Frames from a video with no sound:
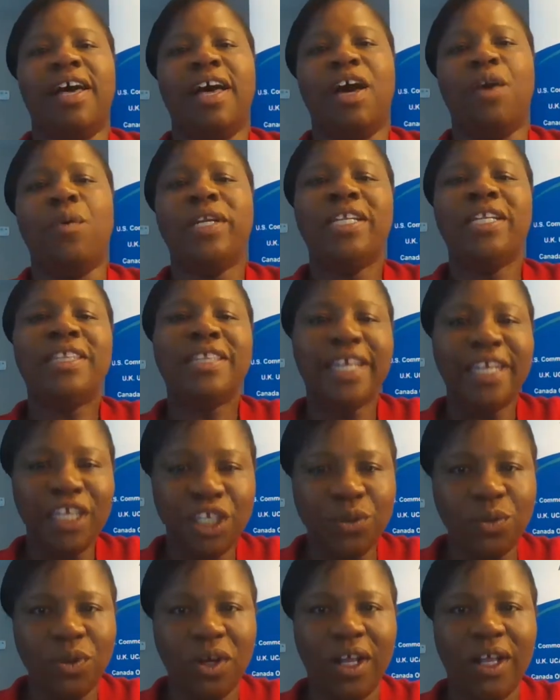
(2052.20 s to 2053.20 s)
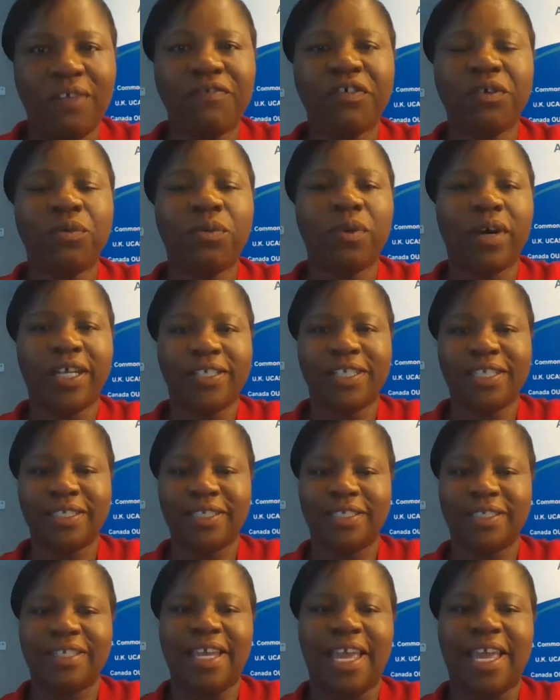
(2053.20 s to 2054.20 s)
I want to thank you all for
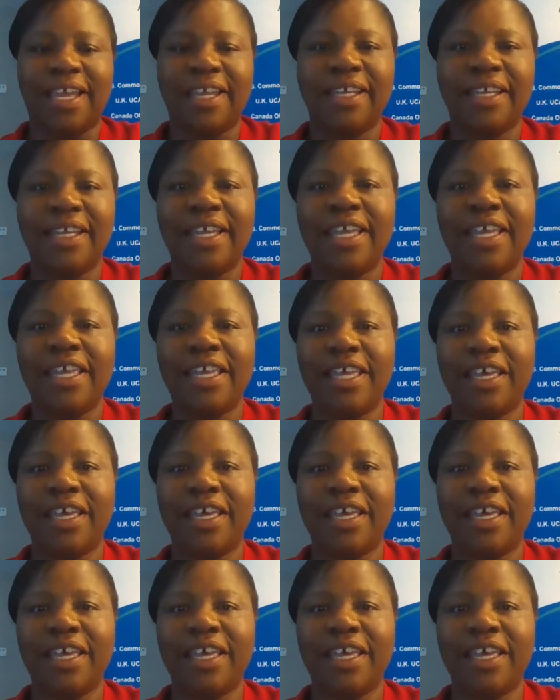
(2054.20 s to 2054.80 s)
watching today.